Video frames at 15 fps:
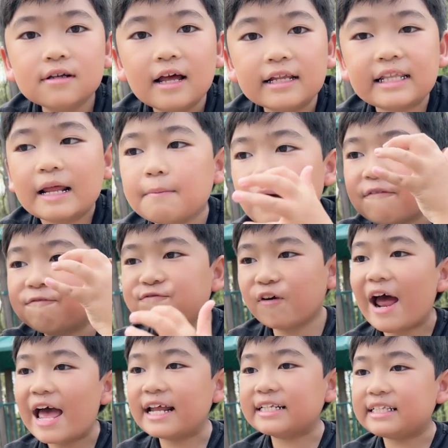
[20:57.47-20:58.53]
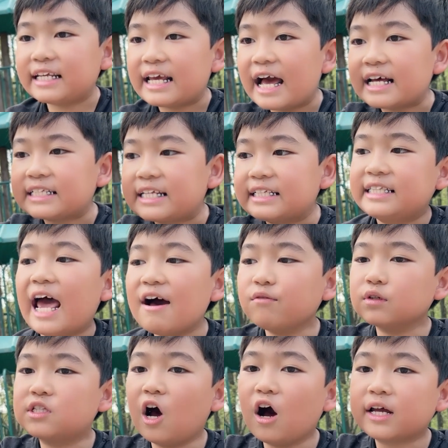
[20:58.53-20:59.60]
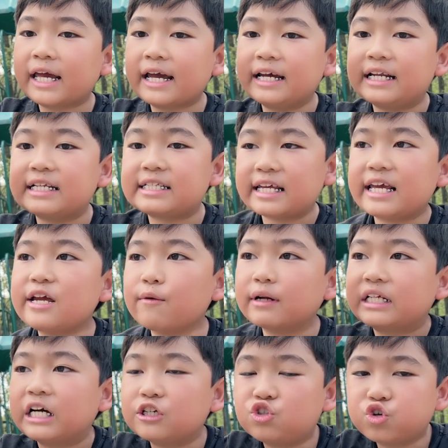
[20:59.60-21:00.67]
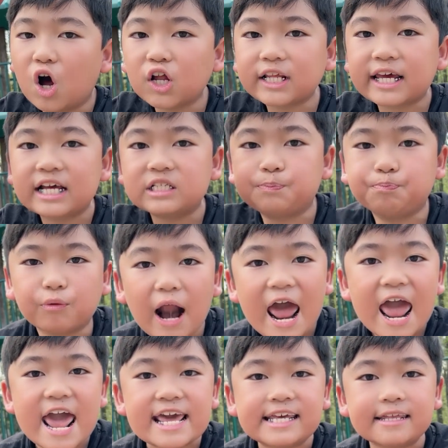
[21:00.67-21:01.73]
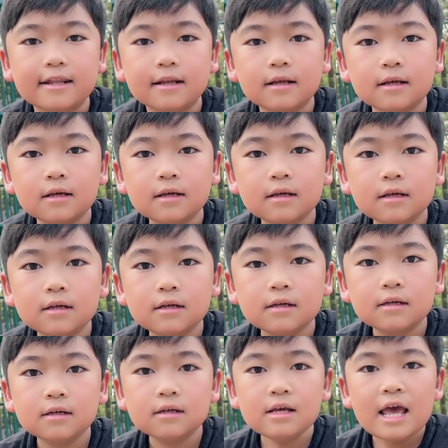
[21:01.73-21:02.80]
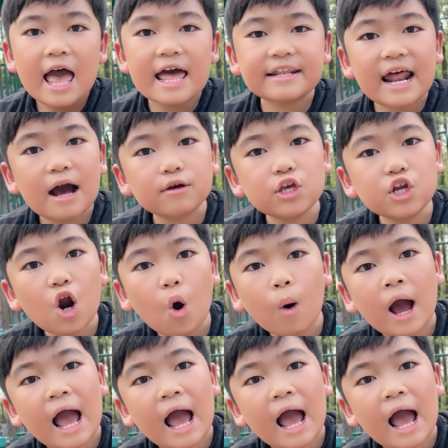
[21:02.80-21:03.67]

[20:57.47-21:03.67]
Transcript: And then my friend, he has the devil talking in his ear and controlling his brain. And now you know what